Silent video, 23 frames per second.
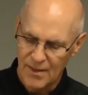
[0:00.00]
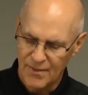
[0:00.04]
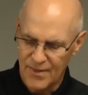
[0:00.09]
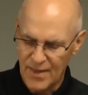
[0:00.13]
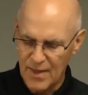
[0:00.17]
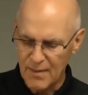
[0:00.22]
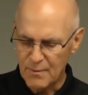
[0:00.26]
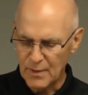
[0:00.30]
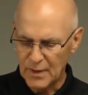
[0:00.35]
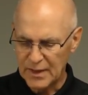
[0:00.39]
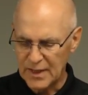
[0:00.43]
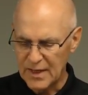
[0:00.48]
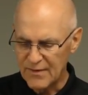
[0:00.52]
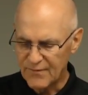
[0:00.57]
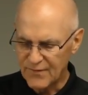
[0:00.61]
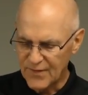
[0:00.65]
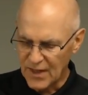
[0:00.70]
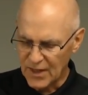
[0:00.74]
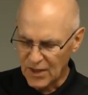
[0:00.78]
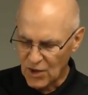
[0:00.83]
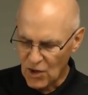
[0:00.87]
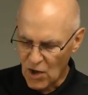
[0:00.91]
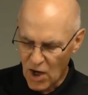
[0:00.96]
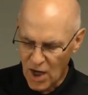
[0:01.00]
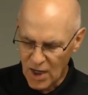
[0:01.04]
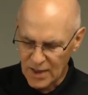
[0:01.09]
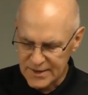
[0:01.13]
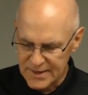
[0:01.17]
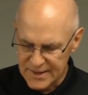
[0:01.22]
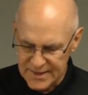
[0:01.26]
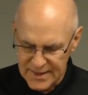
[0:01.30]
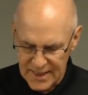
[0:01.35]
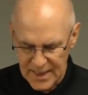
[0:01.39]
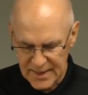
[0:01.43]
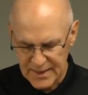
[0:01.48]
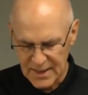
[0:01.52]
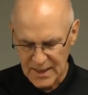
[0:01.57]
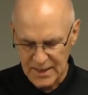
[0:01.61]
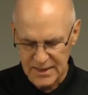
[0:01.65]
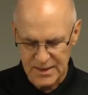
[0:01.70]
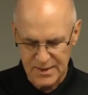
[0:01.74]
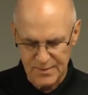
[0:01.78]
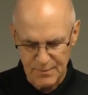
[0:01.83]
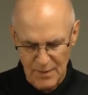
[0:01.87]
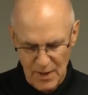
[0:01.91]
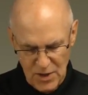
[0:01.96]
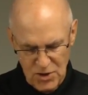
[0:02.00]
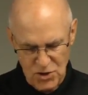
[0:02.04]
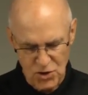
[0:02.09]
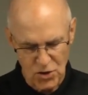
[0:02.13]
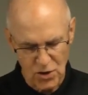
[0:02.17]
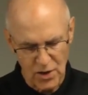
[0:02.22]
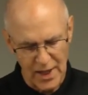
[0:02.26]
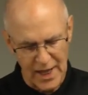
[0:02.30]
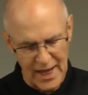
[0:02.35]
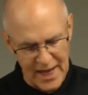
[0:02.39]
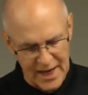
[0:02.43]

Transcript: They believed that God sent a special